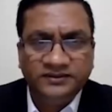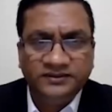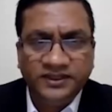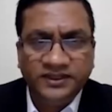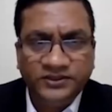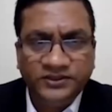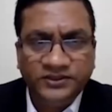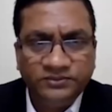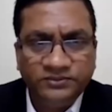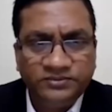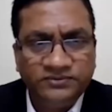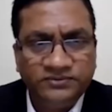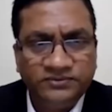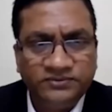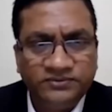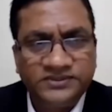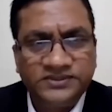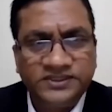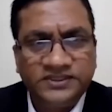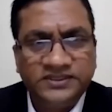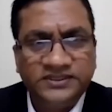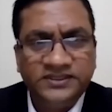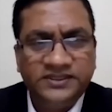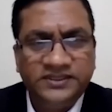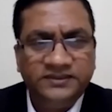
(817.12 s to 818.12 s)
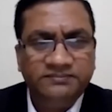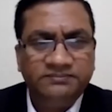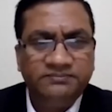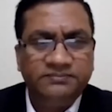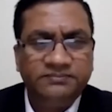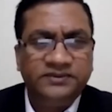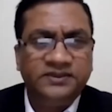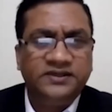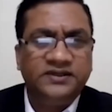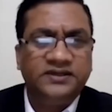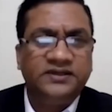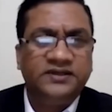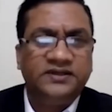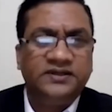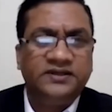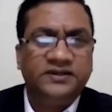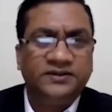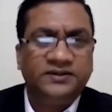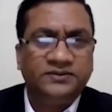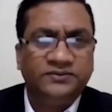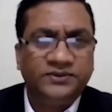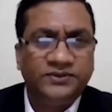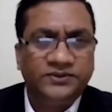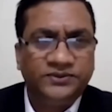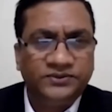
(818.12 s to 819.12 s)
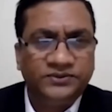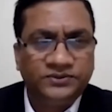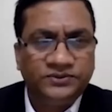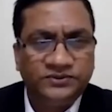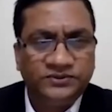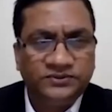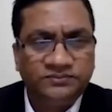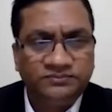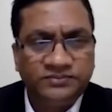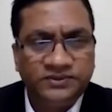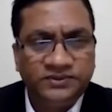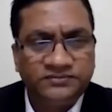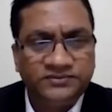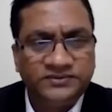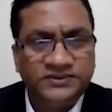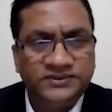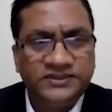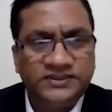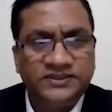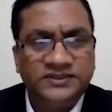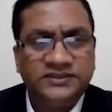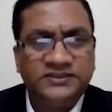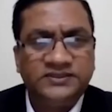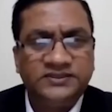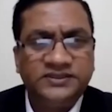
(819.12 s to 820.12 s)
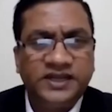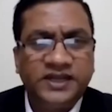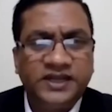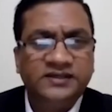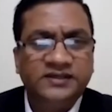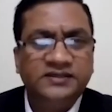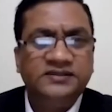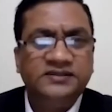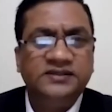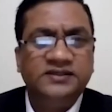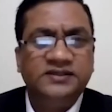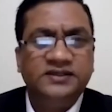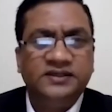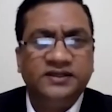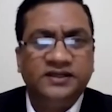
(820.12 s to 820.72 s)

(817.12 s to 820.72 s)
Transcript: Thank you, Professor Sandeep. Over to Professor Tan.